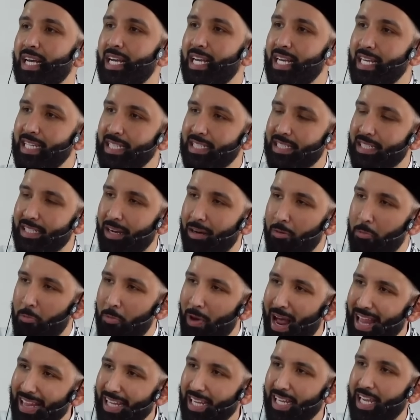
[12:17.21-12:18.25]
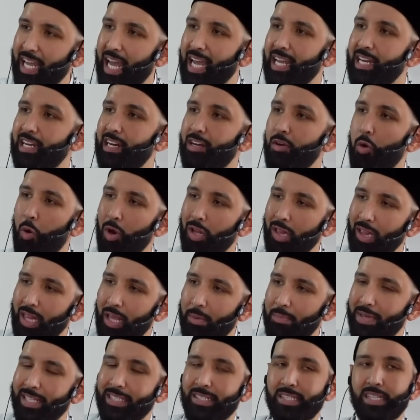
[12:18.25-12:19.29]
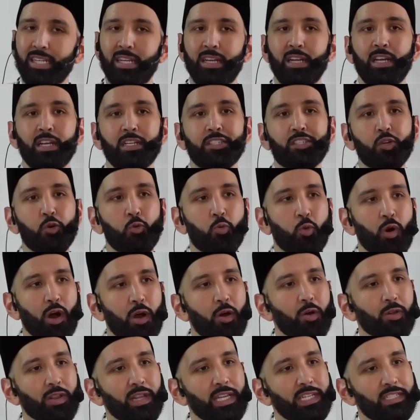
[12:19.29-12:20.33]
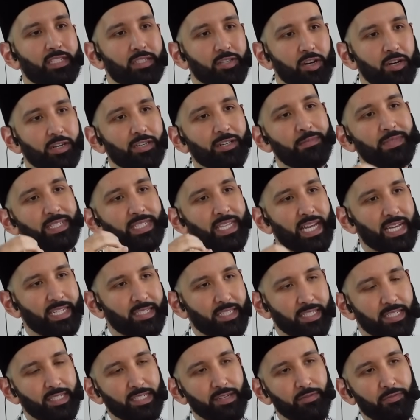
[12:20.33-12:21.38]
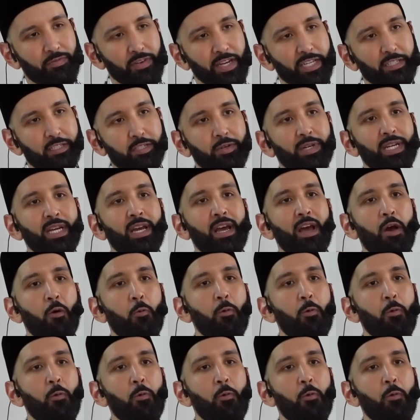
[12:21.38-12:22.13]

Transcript: is relegated or limited to worldly circumstances of victory.